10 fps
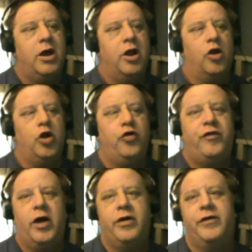You don't
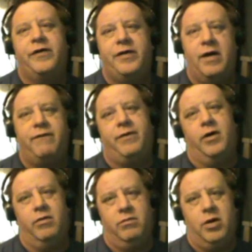lose all your stuff,
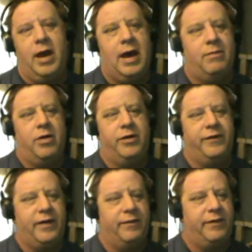though. You have all
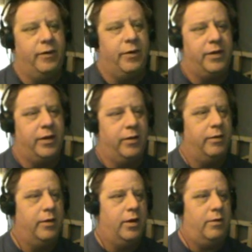your stuff still with you.
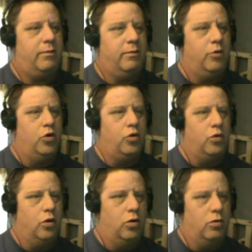Oh,
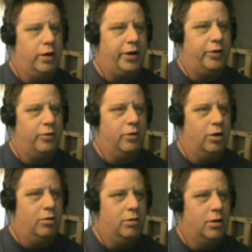ooh, oh, what are you?
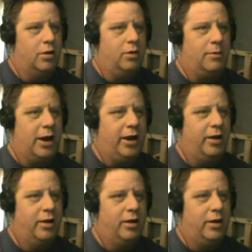Oh, oh my.
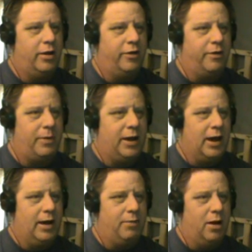You're the
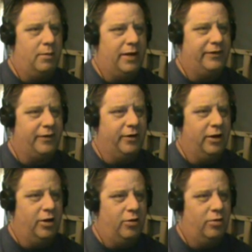big eyeball monster.
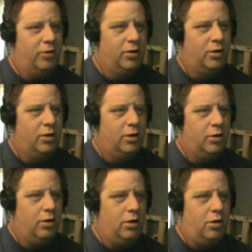Hello.
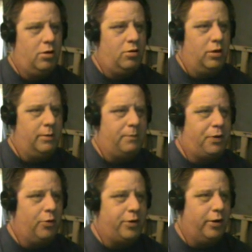Oh, let me
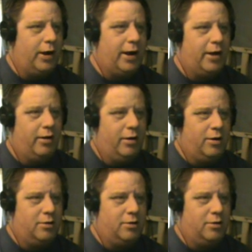poke your eye out.